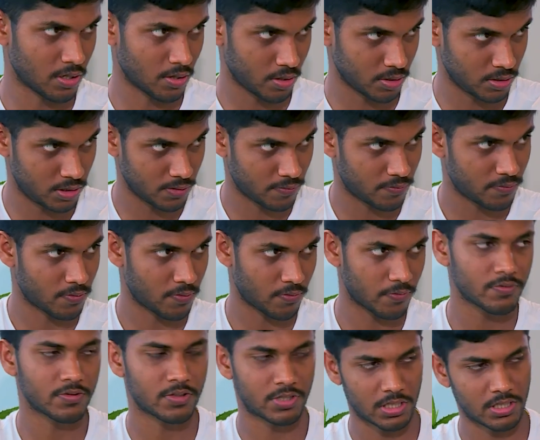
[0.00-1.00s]
the launch of
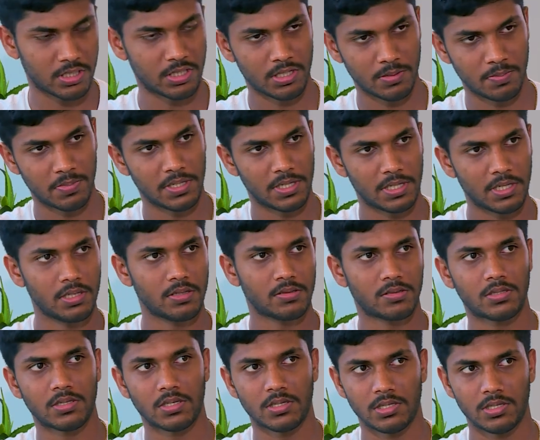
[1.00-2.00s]
ChatGPT
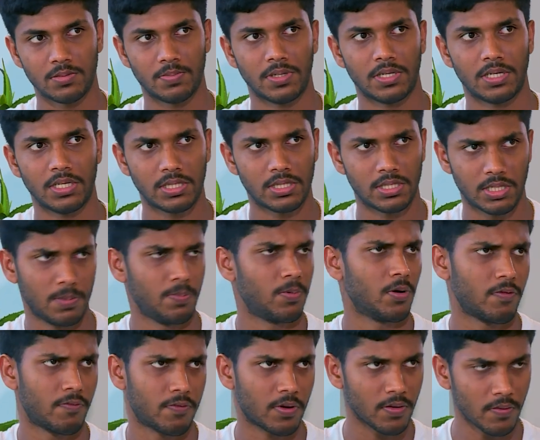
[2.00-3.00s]

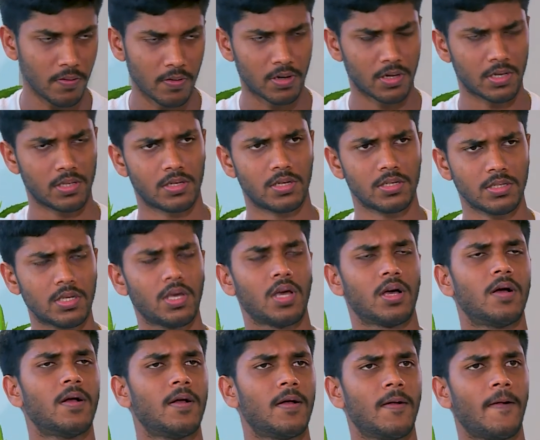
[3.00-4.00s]
3.5, I guess, yeah.